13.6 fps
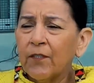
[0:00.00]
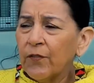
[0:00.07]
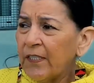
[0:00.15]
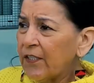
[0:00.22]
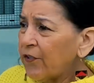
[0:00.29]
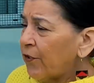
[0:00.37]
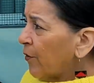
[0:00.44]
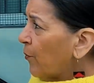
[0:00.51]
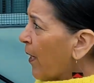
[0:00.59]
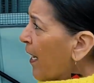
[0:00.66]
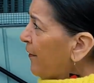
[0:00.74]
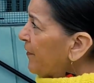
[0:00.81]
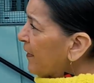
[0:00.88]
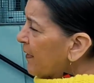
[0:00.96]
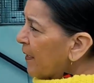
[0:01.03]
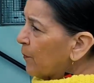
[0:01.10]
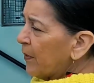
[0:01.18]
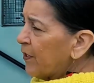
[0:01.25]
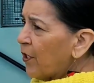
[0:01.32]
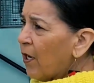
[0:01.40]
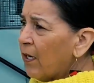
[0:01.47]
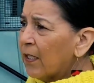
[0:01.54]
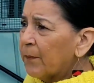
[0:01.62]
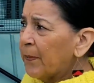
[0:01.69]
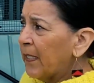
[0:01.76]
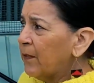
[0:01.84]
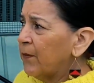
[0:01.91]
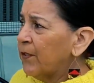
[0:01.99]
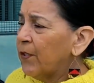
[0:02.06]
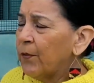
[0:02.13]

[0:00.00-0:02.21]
So these are the graphics that we talk about.